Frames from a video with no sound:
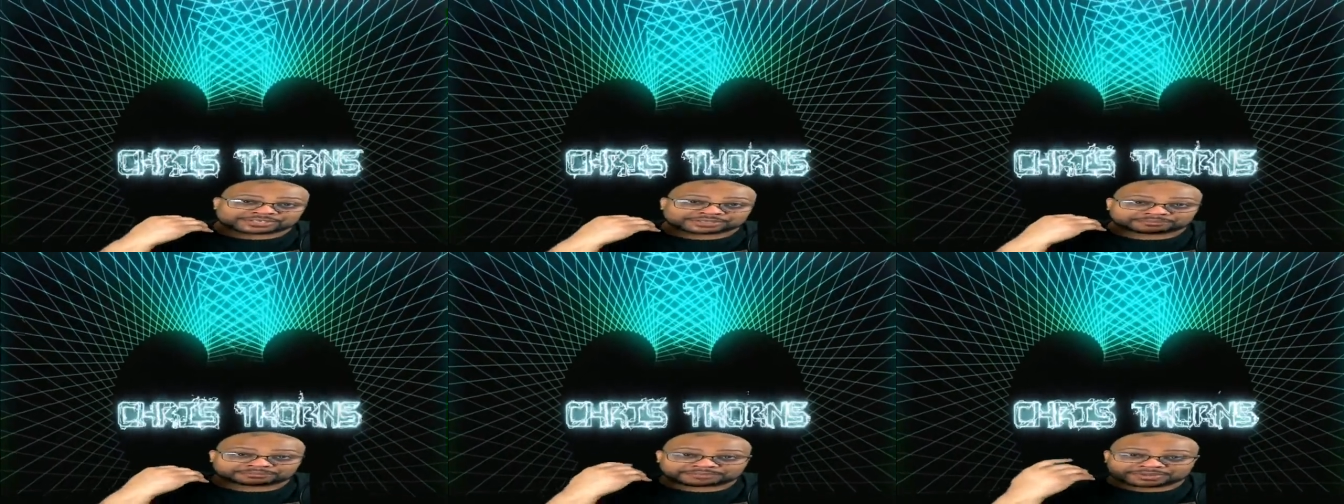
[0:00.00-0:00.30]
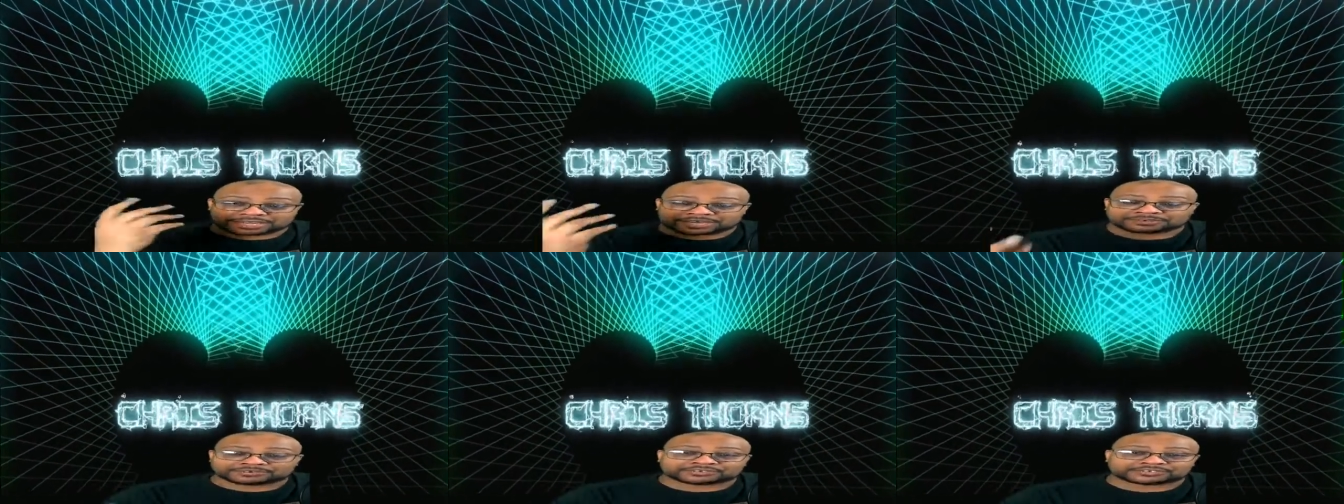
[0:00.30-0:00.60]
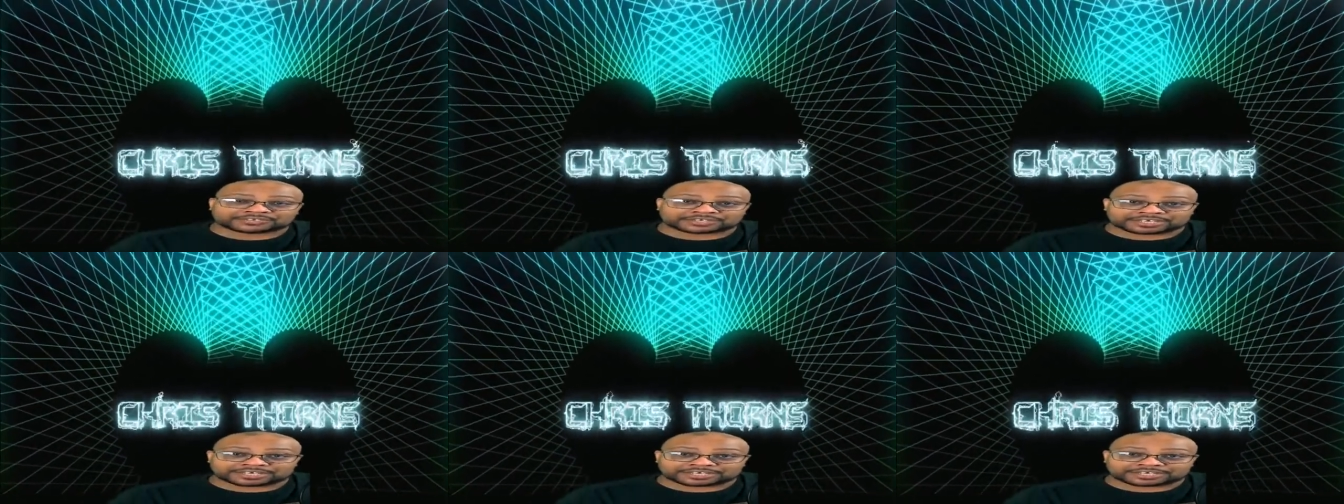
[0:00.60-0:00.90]
Patrick's
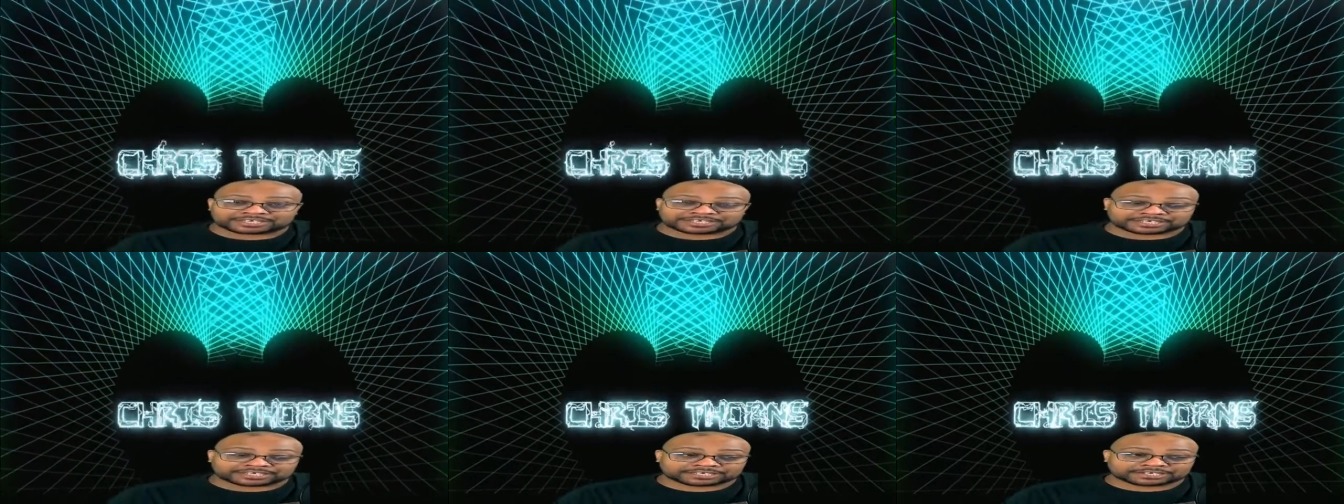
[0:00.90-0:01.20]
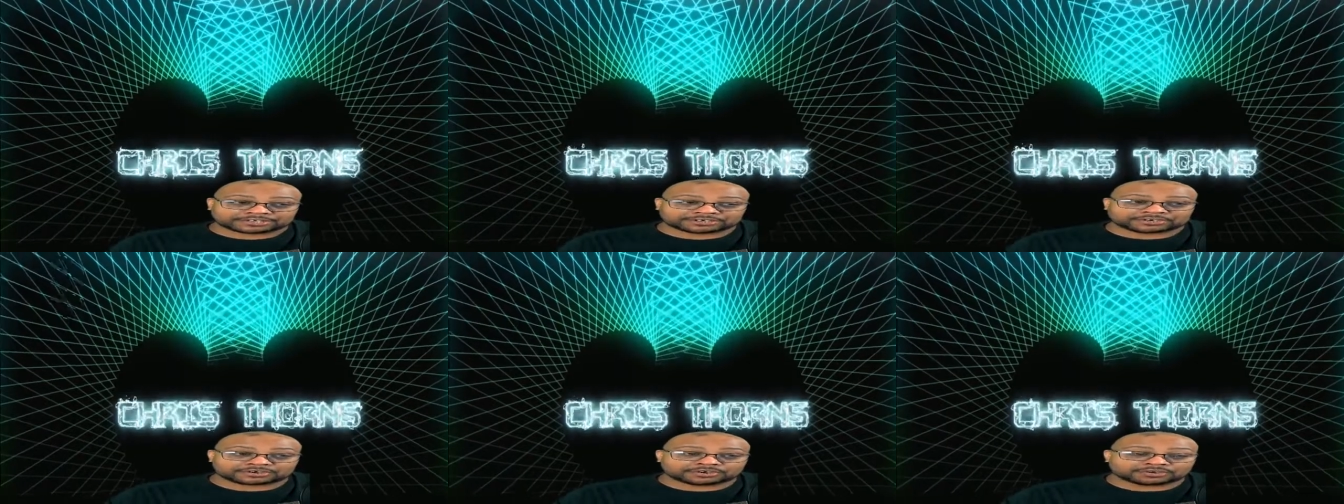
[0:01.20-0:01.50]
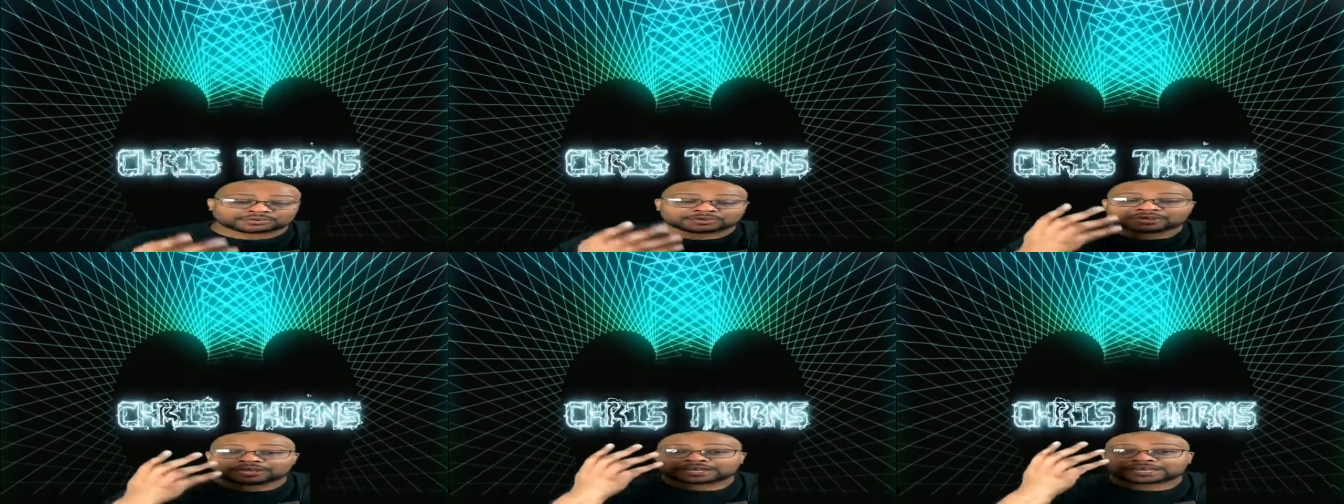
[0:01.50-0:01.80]
Day, then you know,
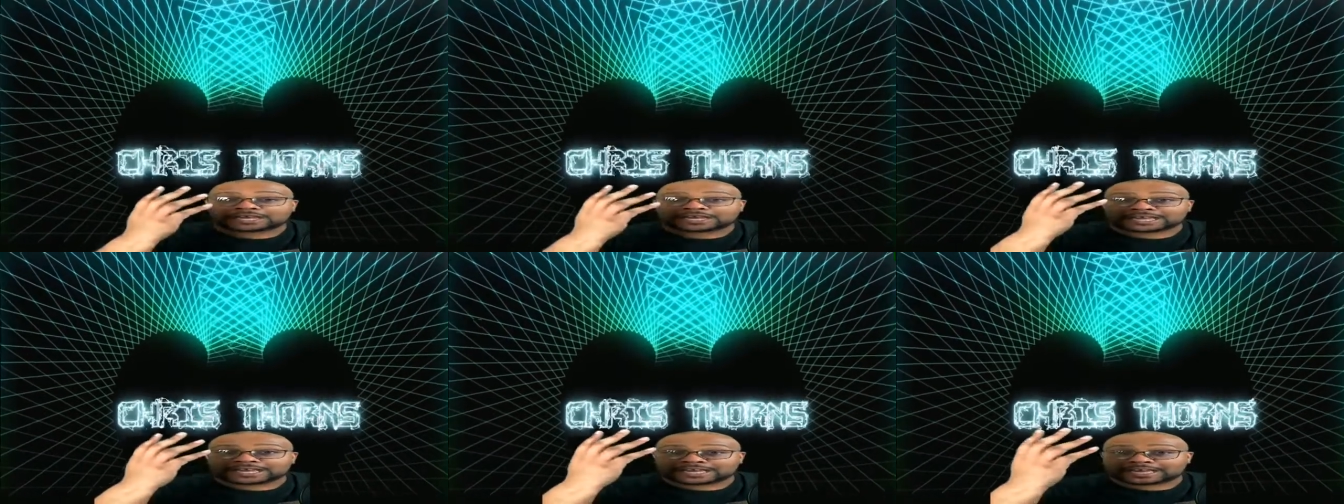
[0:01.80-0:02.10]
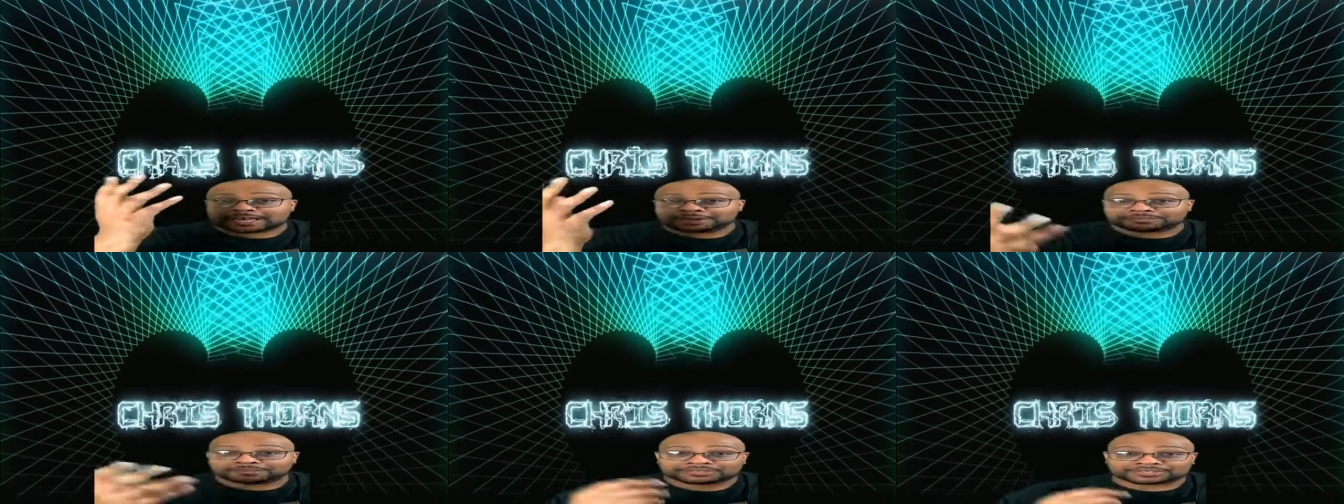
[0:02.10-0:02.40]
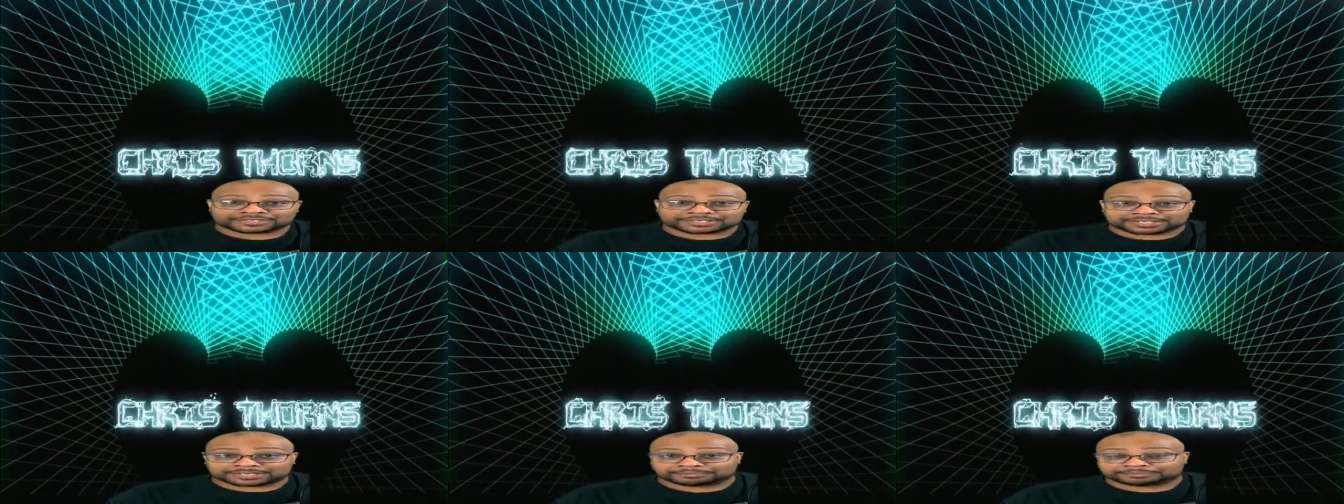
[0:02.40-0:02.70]
happy
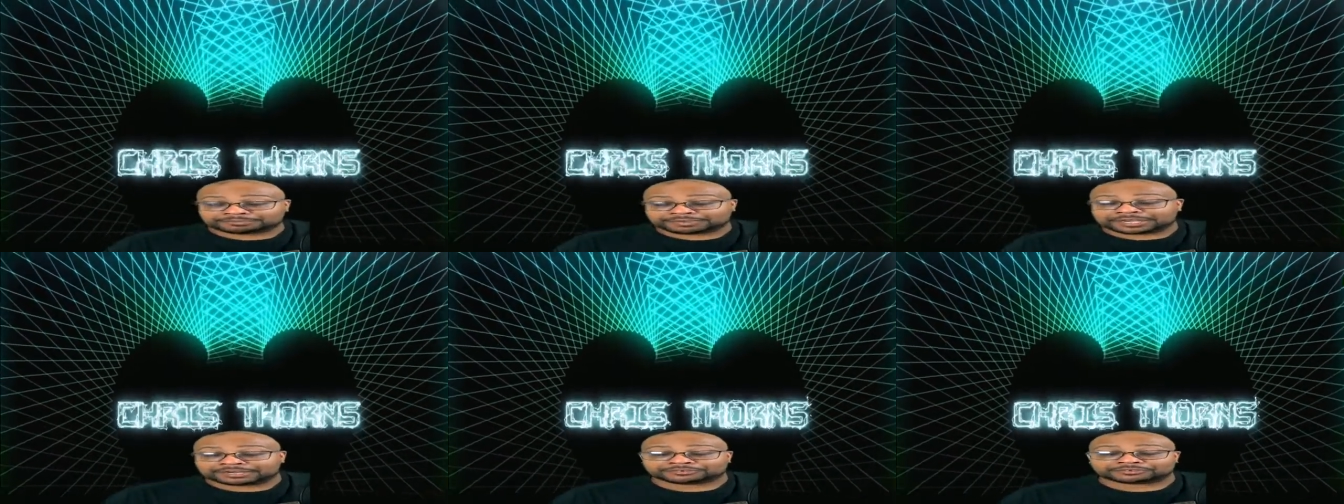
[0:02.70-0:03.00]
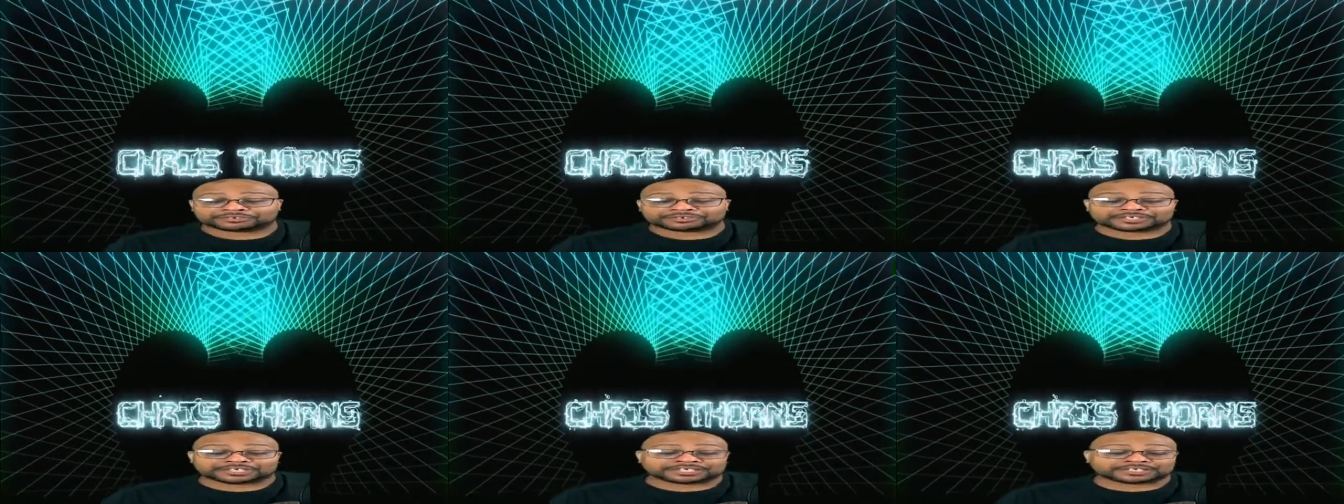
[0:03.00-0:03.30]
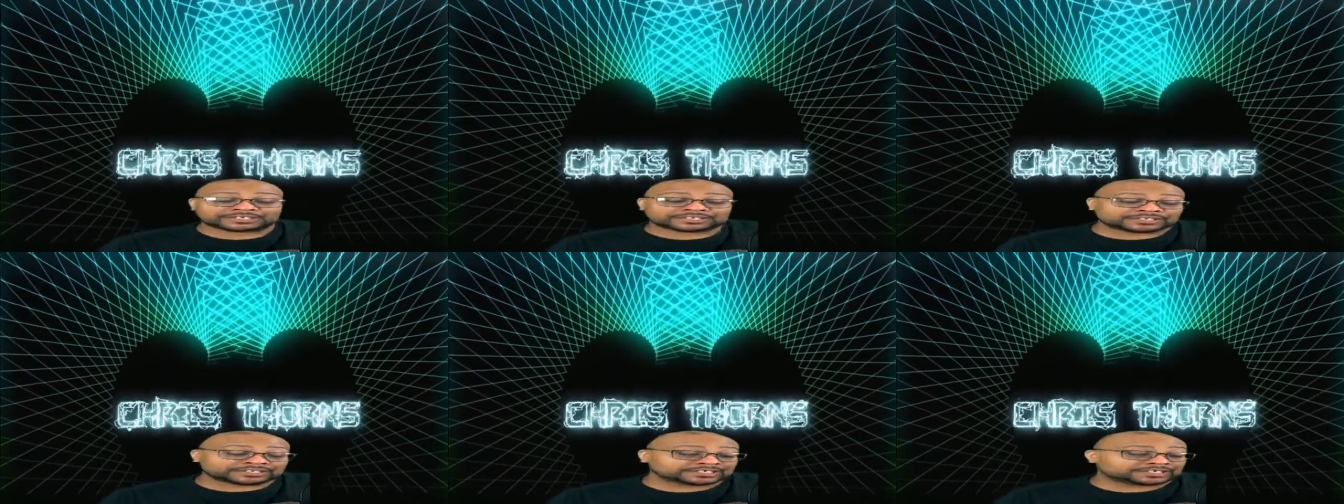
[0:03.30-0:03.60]
St. Patrick's Day
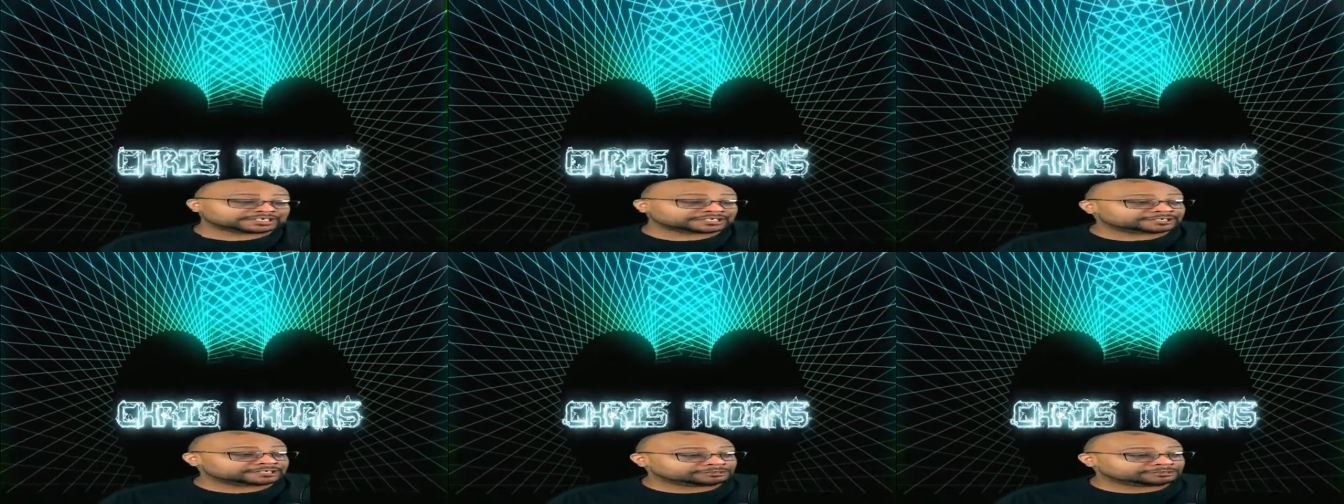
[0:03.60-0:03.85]
to you.